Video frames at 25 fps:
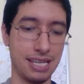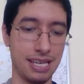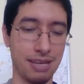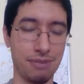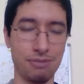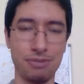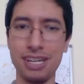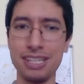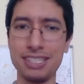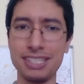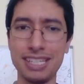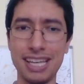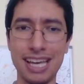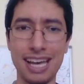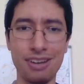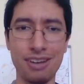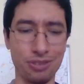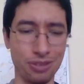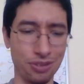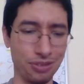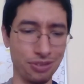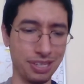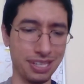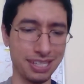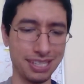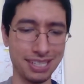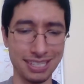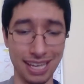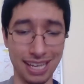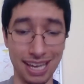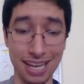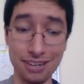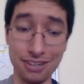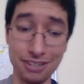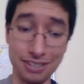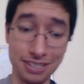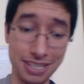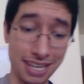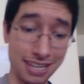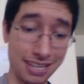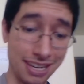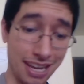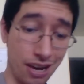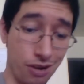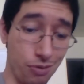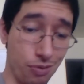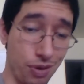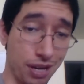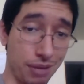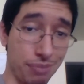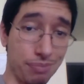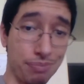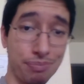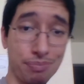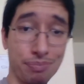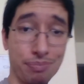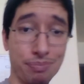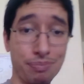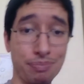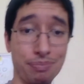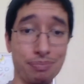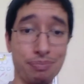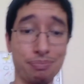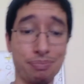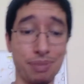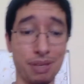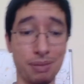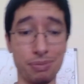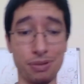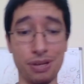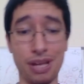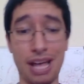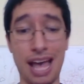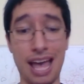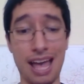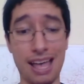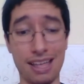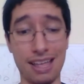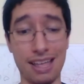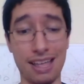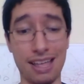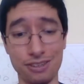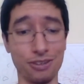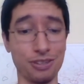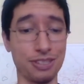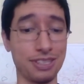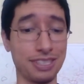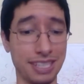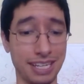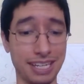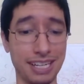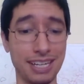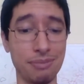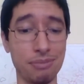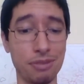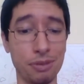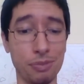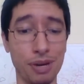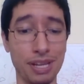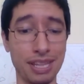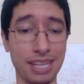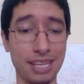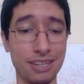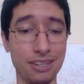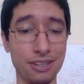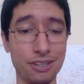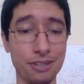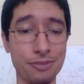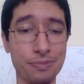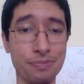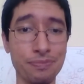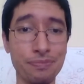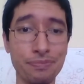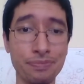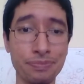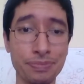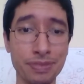I'm trying to say how to do this because I understand now why people, you know, set it up the way they do.